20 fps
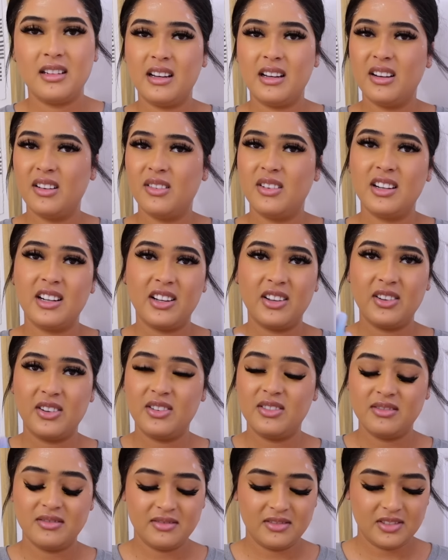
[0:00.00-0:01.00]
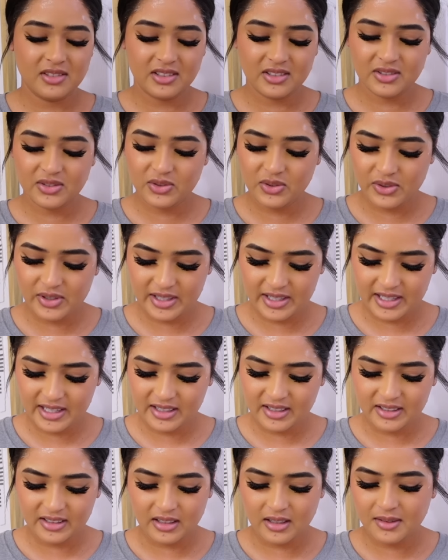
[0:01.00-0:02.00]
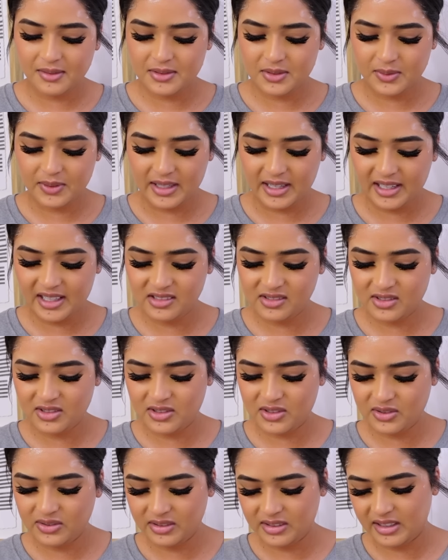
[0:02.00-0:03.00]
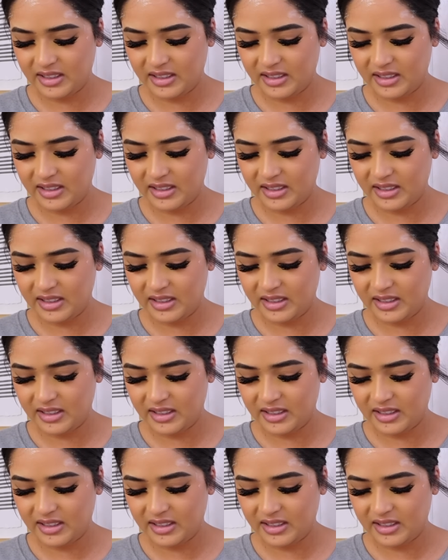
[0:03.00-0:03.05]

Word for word: I don't want to go to the store and get gloves when I can just use